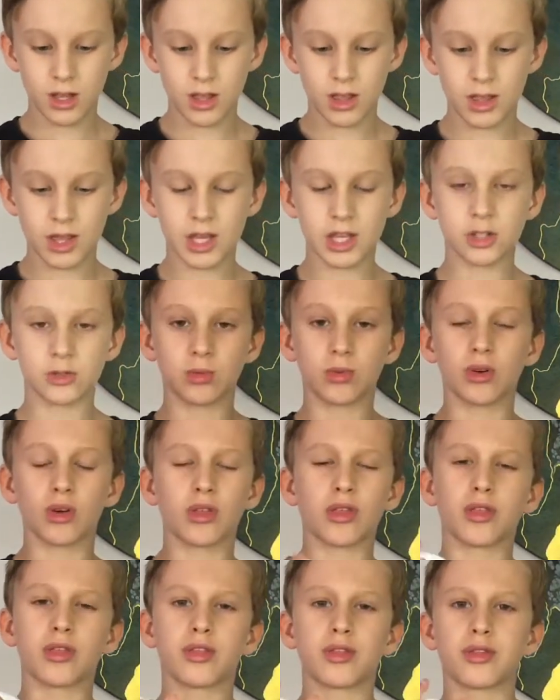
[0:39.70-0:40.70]
These were
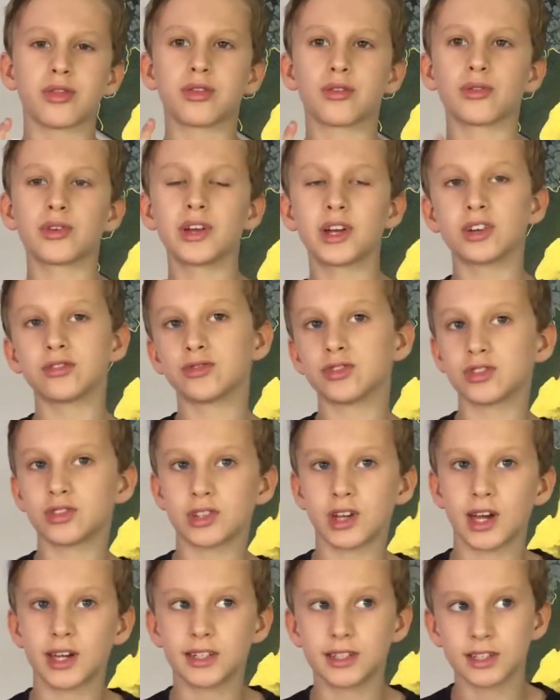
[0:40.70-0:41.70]
three hundred
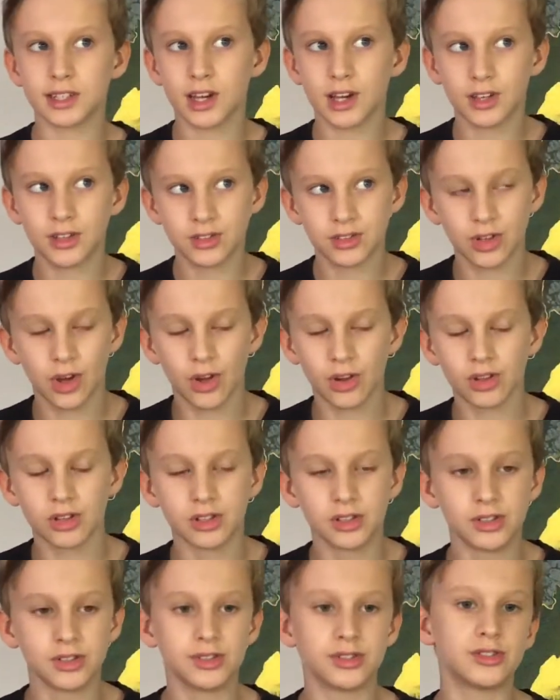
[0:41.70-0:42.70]
ninety-nine
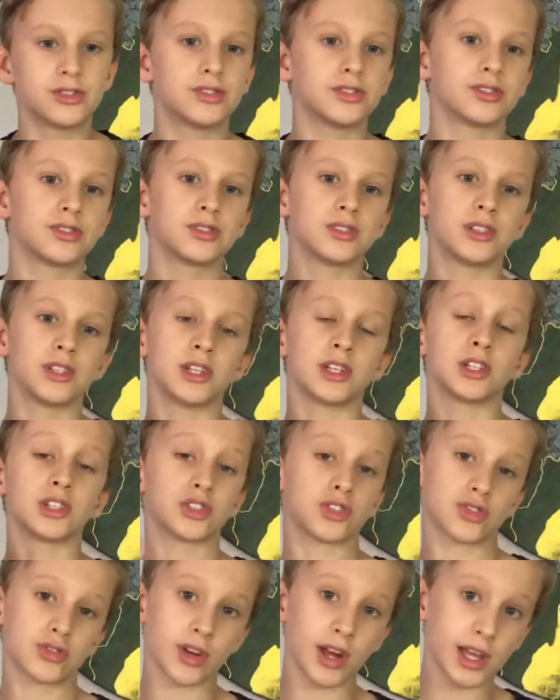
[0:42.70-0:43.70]
dollars in
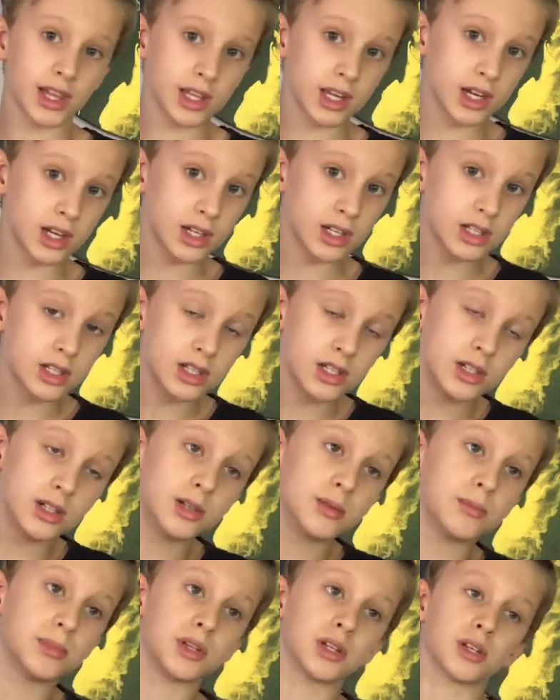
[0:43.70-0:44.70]
Australia,
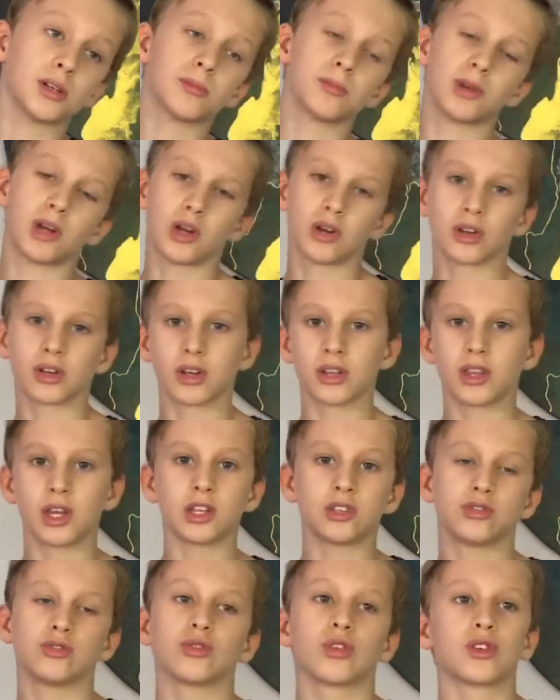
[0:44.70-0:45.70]
but in America they're
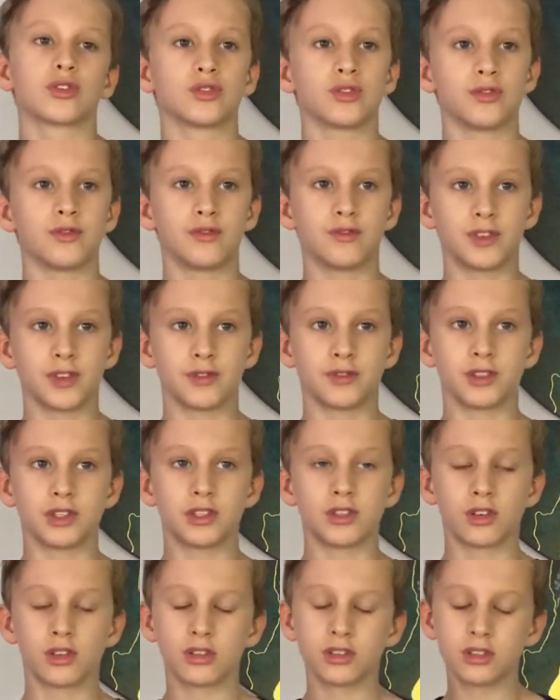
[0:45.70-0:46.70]
two hundred fifty
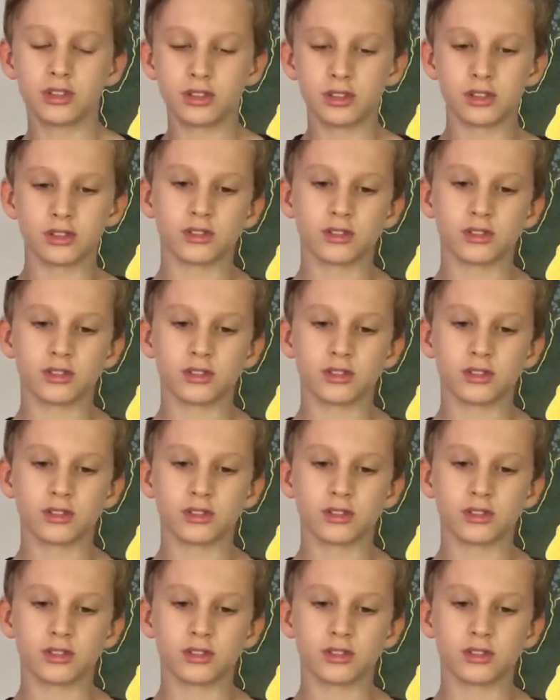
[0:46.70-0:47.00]
dollars,